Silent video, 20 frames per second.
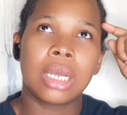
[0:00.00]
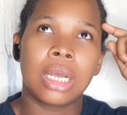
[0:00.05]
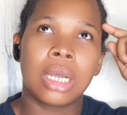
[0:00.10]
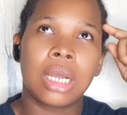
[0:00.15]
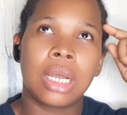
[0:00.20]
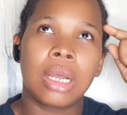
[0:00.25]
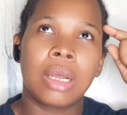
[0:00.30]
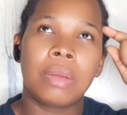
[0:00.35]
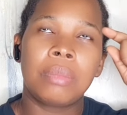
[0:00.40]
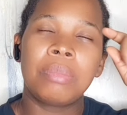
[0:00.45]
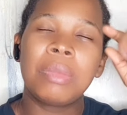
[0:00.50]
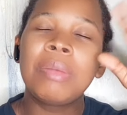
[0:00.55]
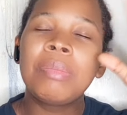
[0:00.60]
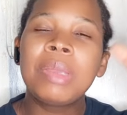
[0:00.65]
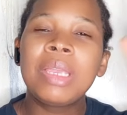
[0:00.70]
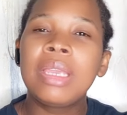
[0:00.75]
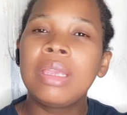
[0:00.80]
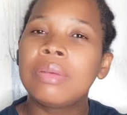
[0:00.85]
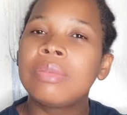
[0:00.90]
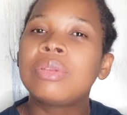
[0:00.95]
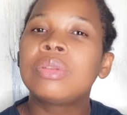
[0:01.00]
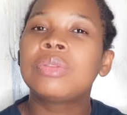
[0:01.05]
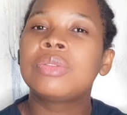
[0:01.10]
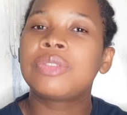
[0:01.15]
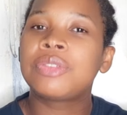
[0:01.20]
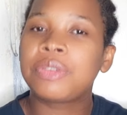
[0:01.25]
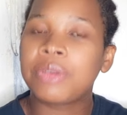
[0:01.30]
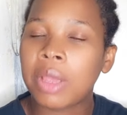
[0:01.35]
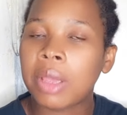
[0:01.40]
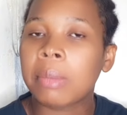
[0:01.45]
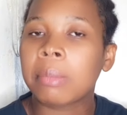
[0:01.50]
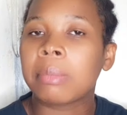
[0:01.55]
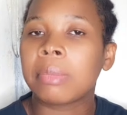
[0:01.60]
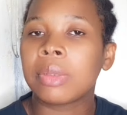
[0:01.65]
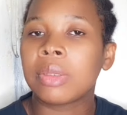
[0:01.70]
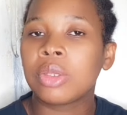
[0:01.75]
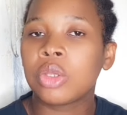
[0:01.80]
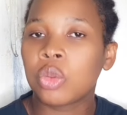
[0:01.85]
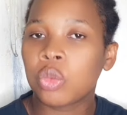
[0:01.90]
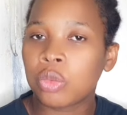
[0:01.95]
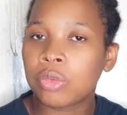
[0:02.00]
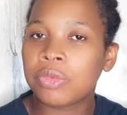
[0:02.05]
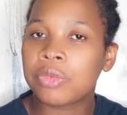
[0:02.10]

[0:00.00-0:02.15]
maybe even firm, you will